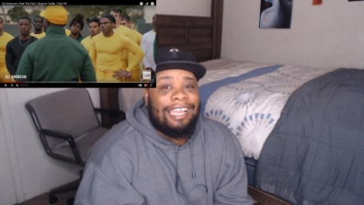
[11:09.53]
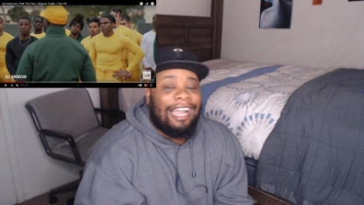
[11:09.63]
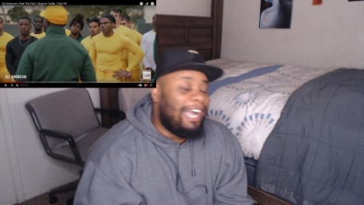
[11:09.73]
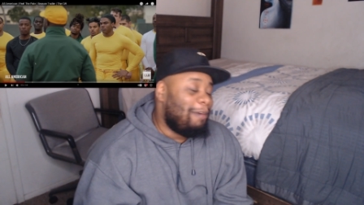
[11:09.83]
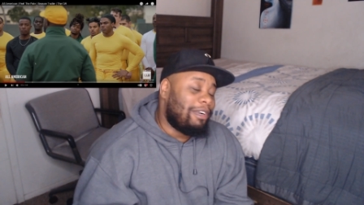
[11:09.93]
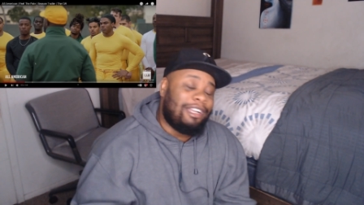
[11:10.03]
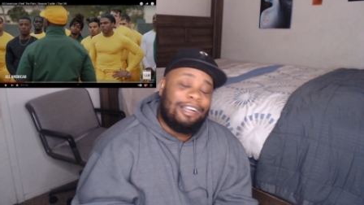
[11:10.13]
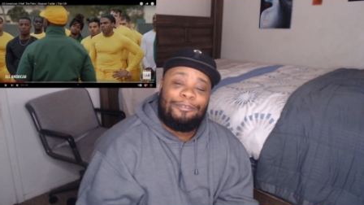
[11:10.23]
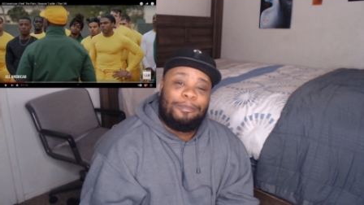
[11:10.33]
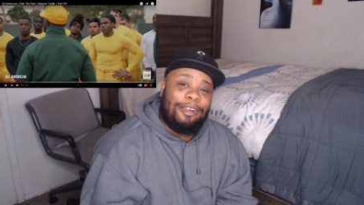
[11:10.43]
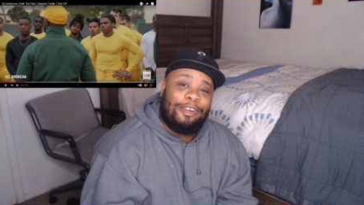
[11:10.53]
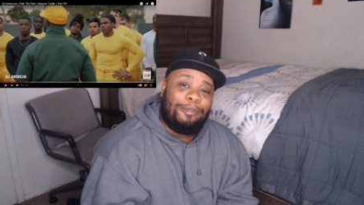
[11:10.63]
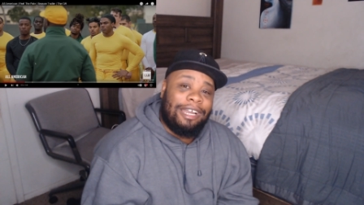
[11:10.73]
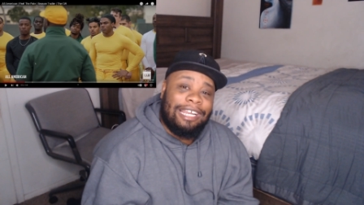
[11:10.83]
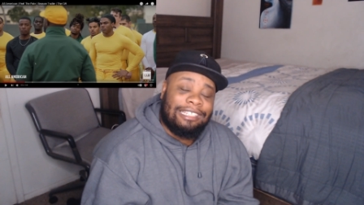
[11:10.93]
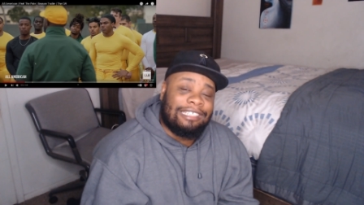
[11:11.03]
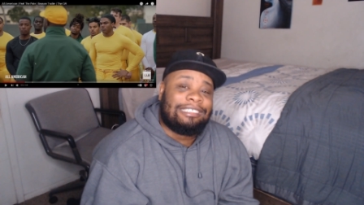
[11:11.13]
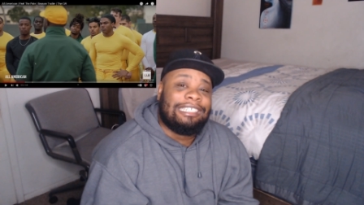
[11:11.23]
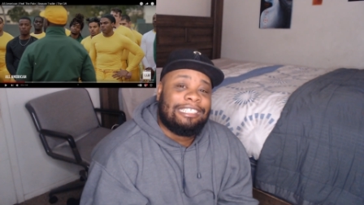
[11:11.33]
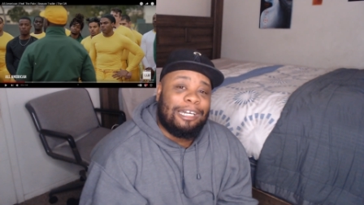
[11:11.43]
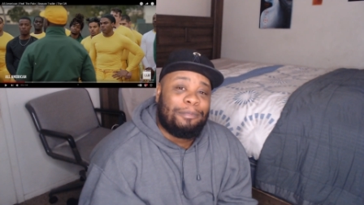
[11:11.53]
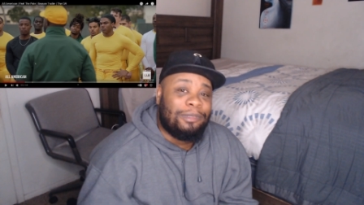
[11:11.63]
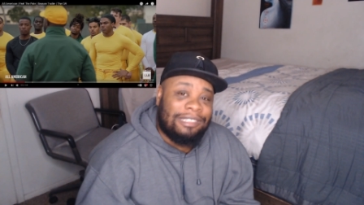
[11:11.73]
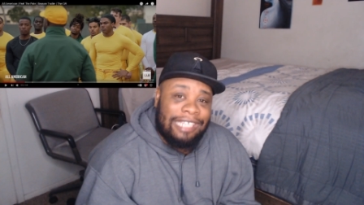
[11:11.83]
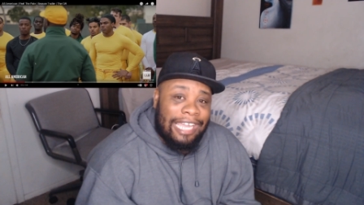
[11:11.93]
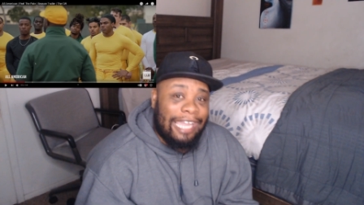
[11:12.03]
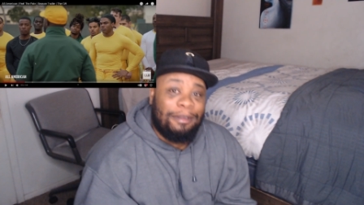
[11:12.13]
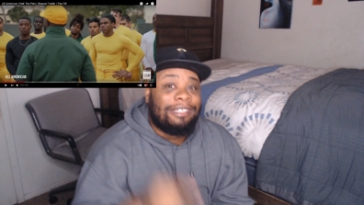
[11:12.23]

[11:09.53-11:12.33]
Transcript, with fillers: I'm gonna come from everybody at the CW staff.